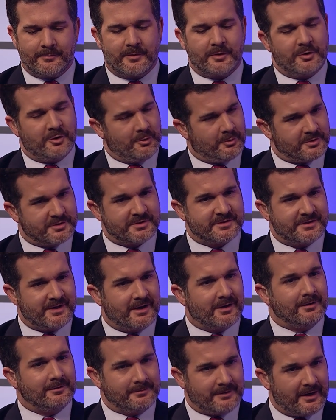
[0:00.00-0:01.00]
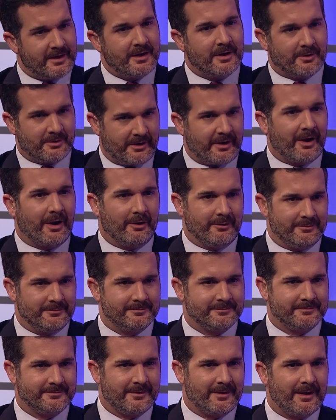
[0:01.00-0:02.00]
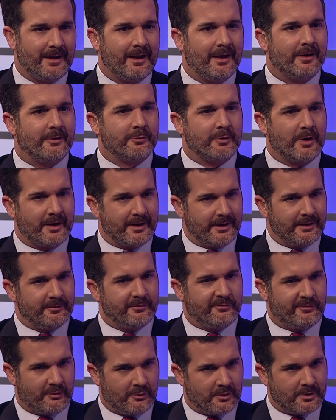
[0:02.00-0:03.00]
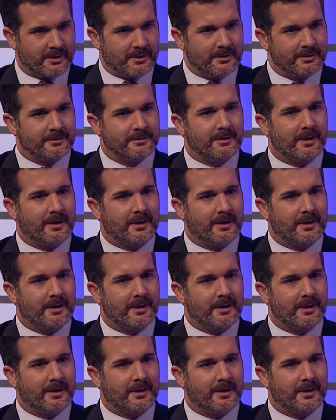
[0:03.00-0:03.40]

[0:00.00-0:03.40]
You were just here a year ago, running for,